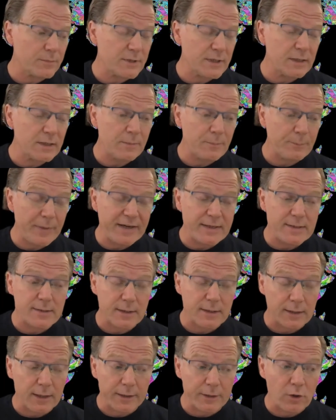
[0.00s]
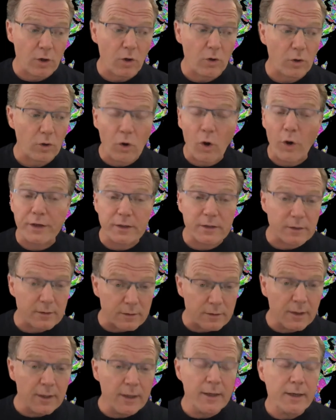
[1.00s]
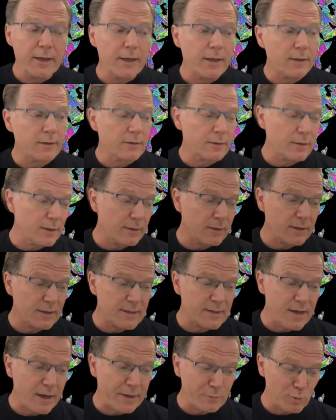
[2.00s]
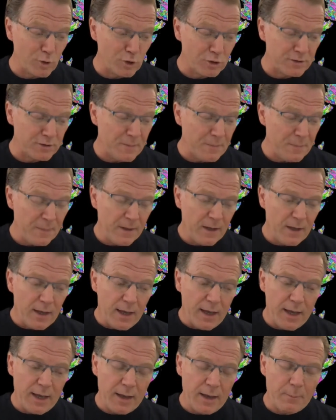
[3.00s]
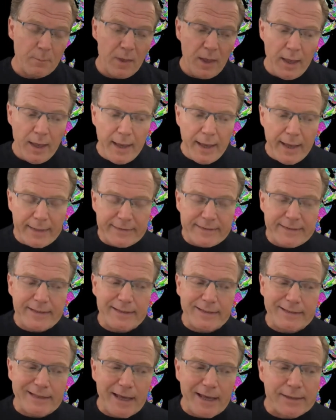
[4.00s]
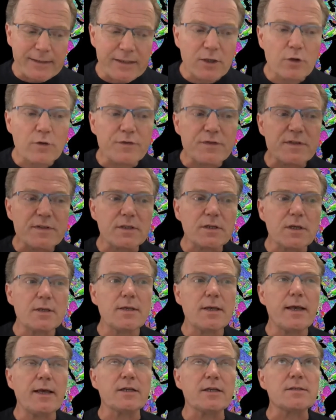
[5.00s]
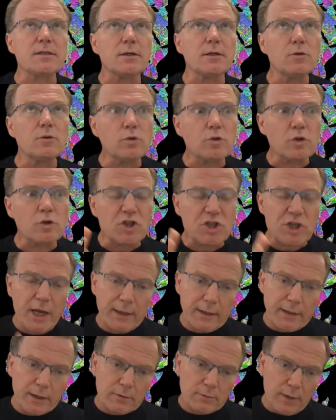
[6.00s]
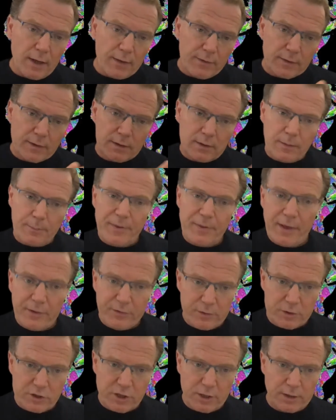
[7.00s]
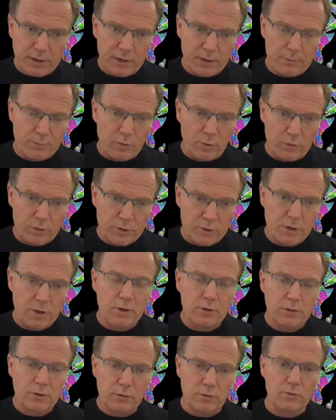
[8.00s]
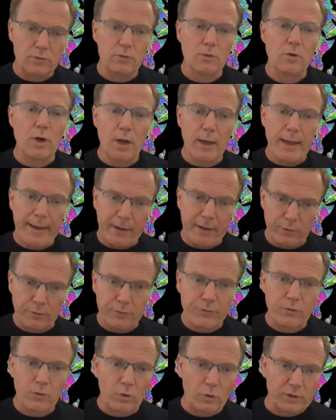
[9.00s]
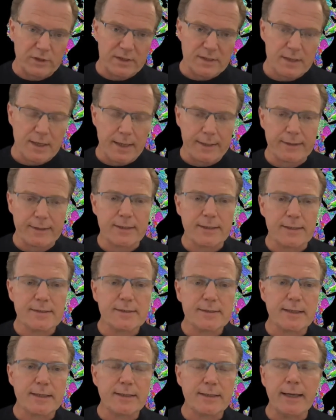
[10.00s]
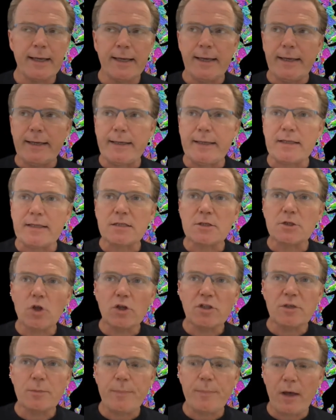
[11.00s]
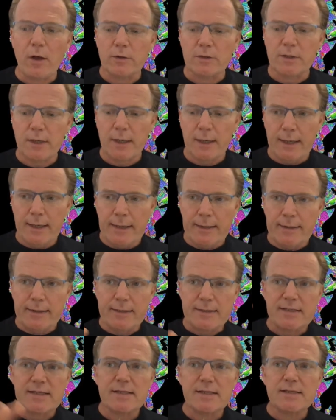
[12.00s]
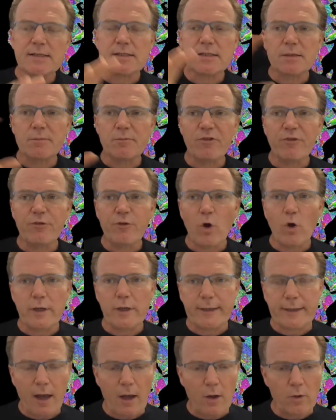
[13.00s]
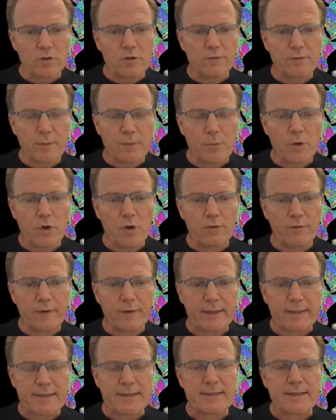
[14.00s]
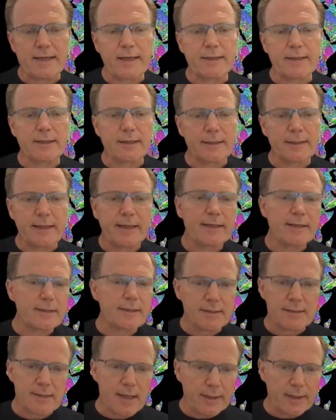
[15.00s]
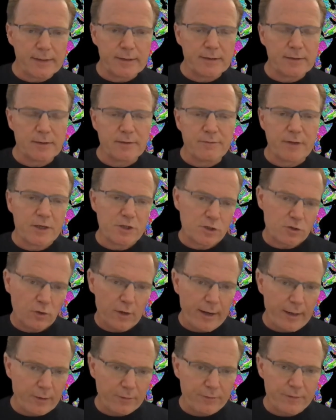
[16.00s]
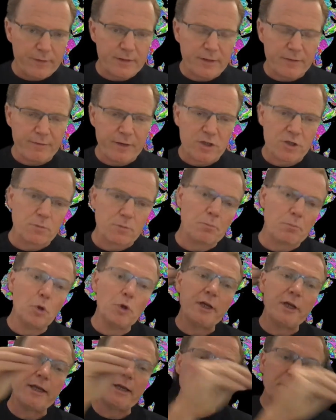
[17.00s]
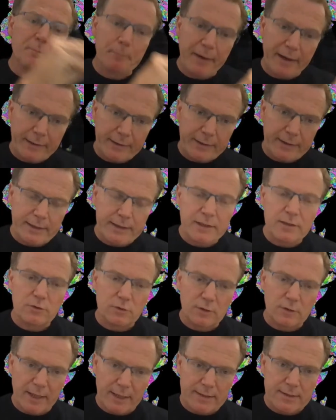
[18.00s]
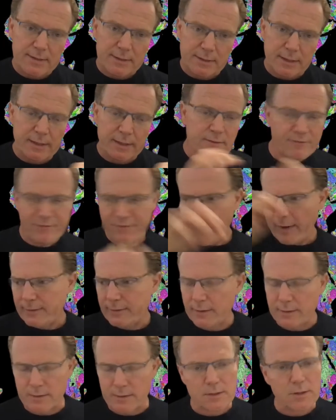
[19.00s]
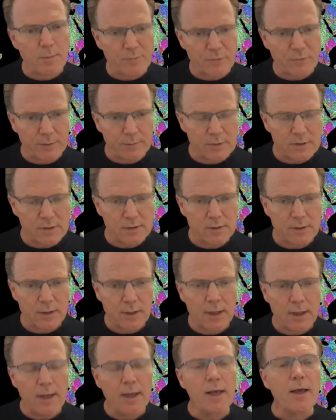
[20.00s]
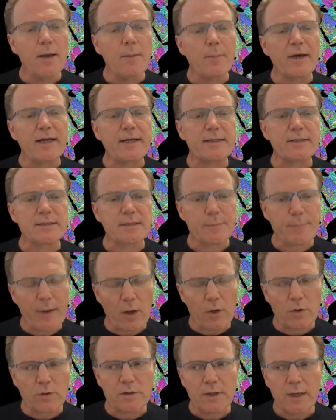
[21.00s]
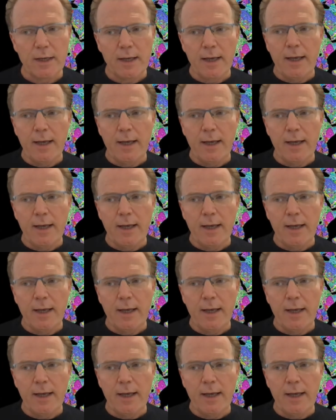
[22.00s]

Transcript: Seaton Baxter and I coined it in the design world. And the idea of a salutogenic rather than a pathogenic approach to health or design is that it's not about the system falling out of a perfect state and then a design intervention or a health intervention putting it back into that state, fighting symptoms, but it's about